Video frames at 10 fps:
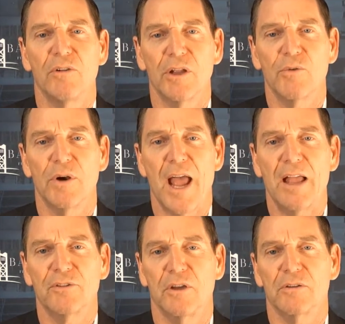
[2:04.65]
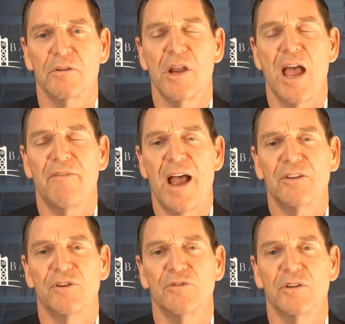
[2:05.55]
liquid assets, that you have
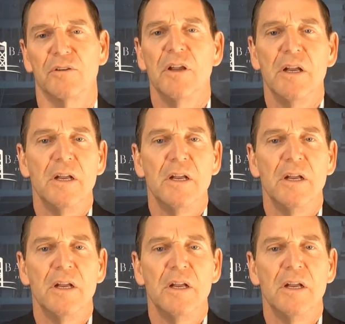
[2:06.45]
assets in